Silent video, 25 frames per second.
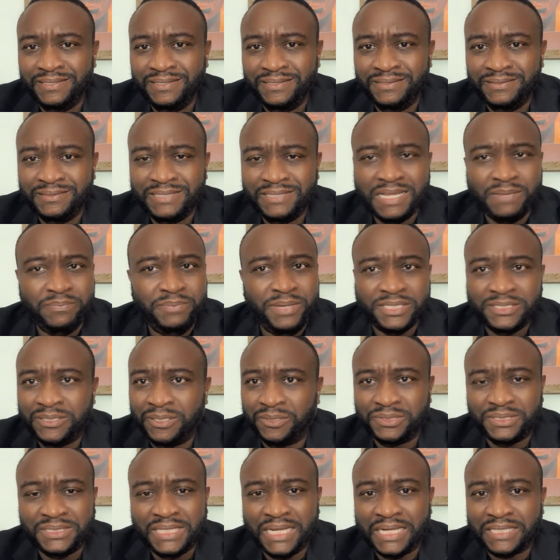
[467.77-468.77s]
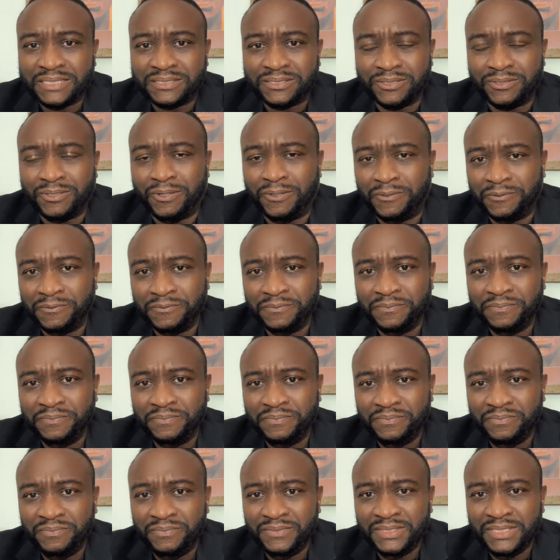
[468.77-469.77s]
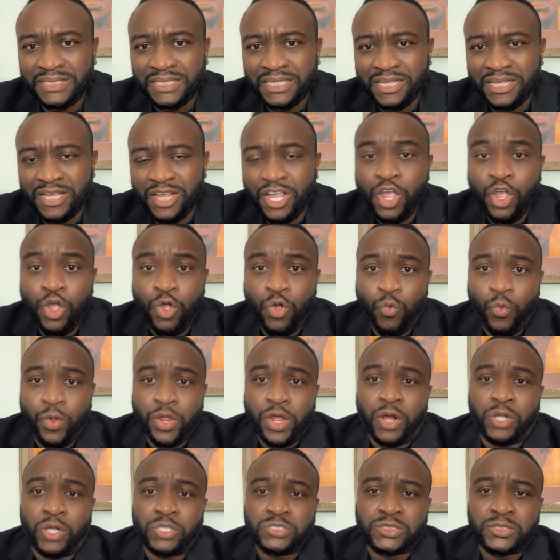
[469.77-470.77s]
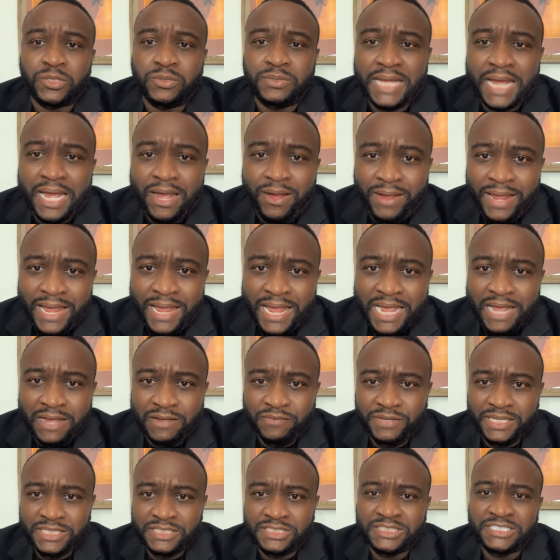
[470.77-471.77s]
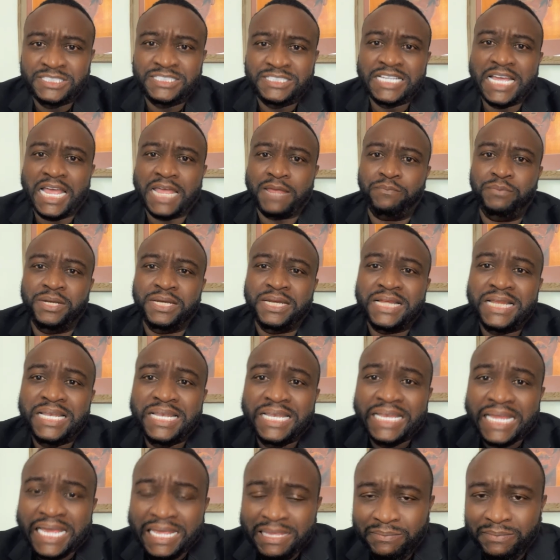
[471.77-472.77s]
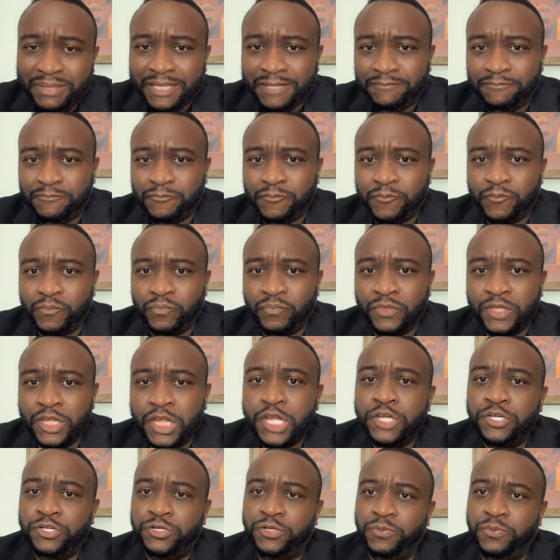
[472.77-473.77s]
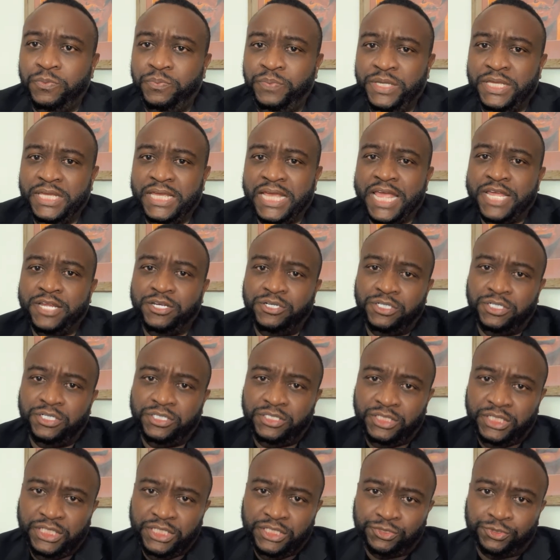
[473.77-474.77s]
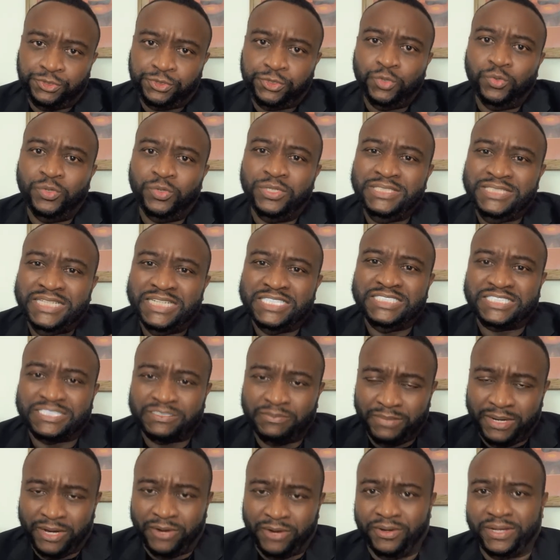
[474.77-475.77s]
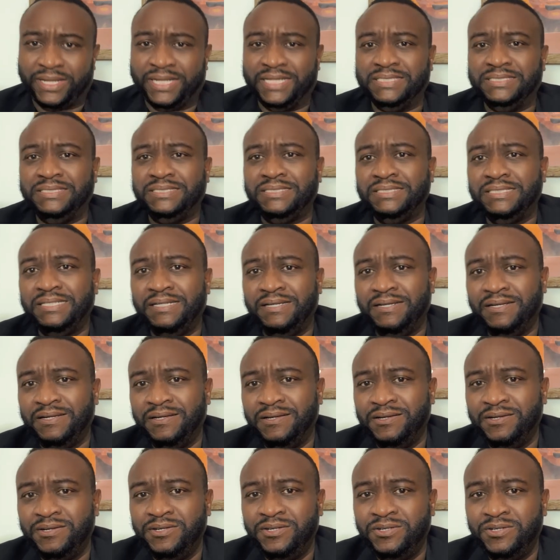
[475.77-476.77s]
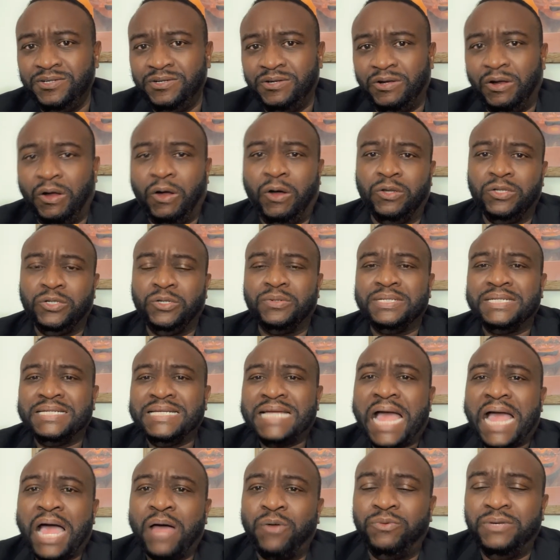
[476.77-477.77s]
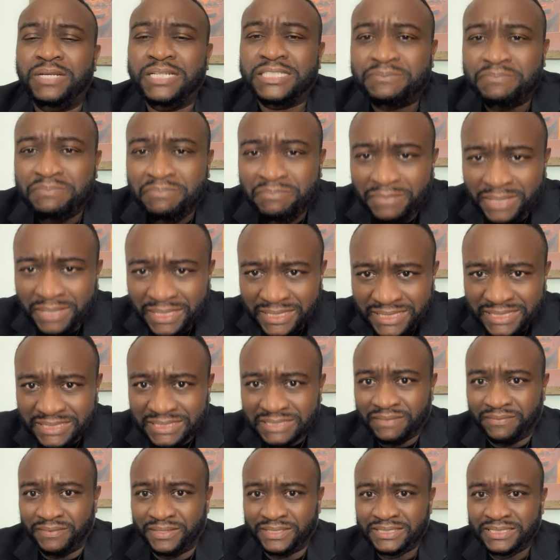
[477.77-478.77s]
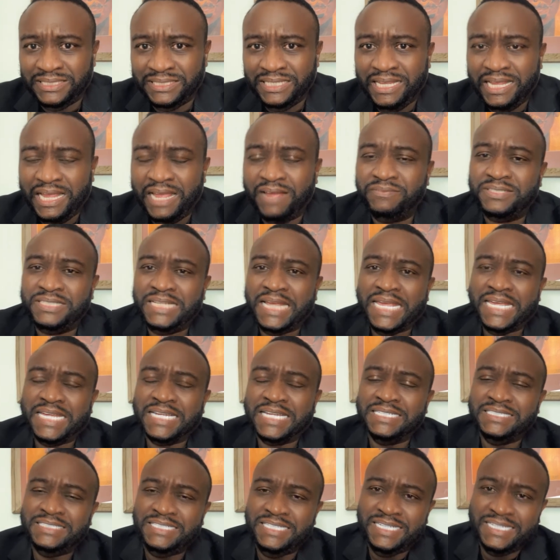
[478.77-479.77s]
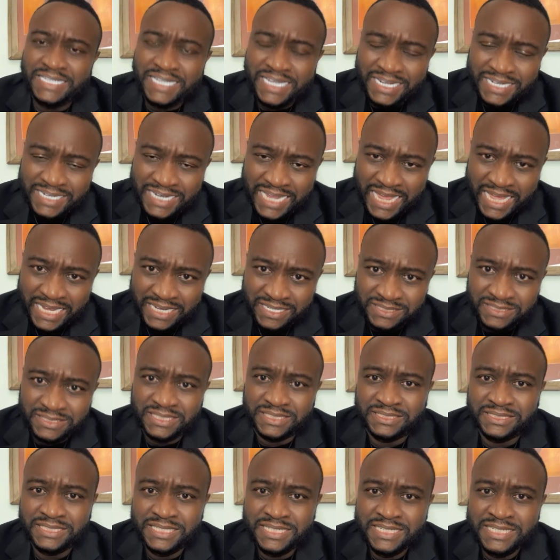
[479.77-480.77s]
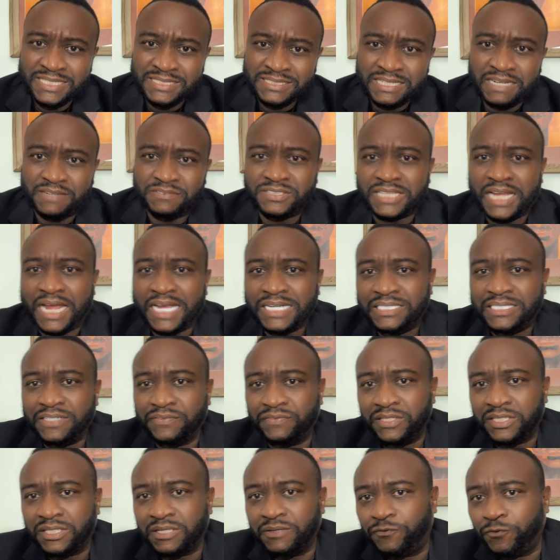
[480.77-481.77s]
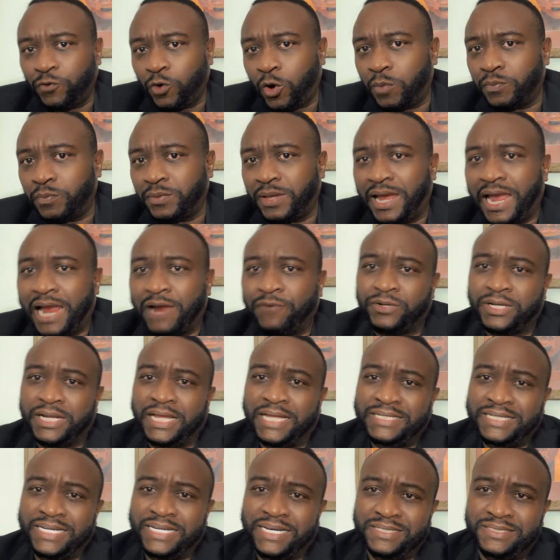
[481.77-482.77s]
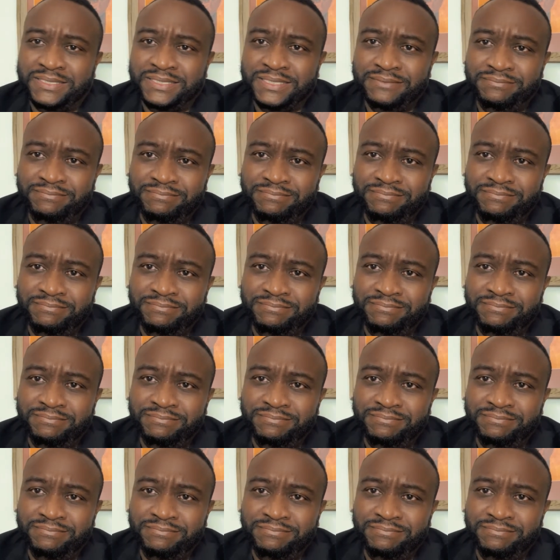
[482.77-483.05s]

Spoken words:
That makes no sense at all. We also now have a segment claiming to be the true indigenous Americans, although countless millions of us have taken DNA analysis that have scientifically confirmed our African identity.